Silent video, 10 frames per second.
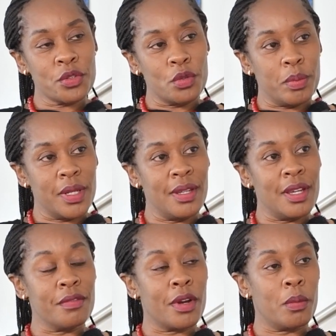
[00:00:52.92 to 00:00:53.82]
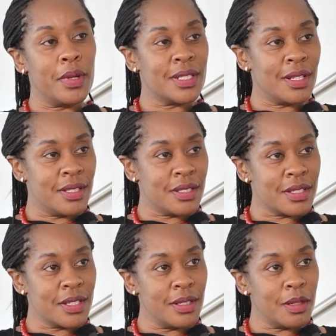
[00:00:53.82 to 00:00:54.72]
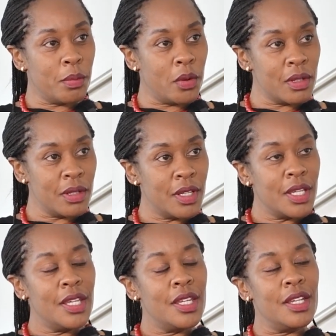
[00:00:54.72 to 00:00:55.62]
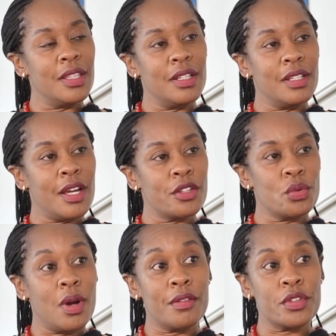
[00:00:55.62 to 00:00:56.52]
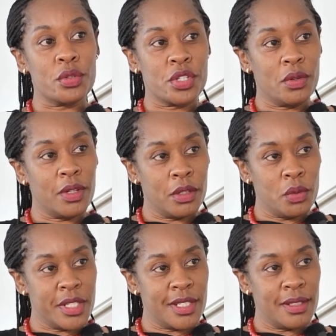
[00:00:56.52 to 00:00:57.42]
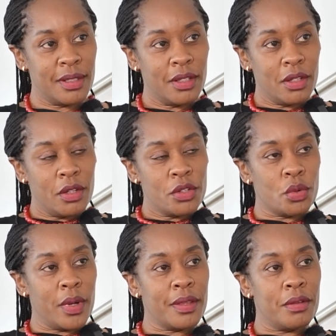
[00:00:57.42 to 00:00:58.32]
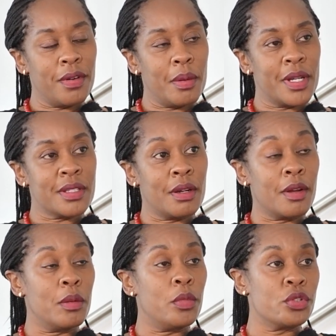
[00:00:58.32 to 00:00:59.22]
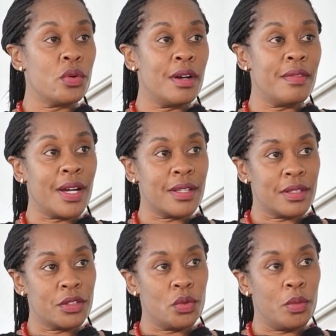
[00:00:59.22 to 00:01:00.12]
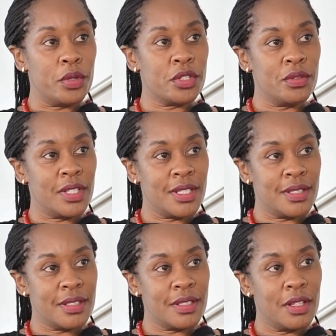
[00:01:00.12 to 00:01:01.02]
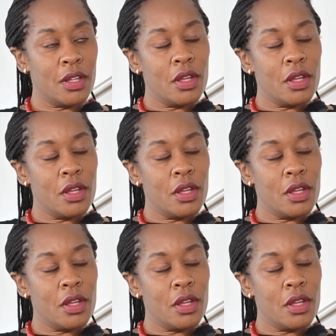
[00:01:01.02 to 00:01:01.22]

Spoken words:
to be environmentally sustainable, and then it has to have social equity. So where the farmers are able to have access to opportunities.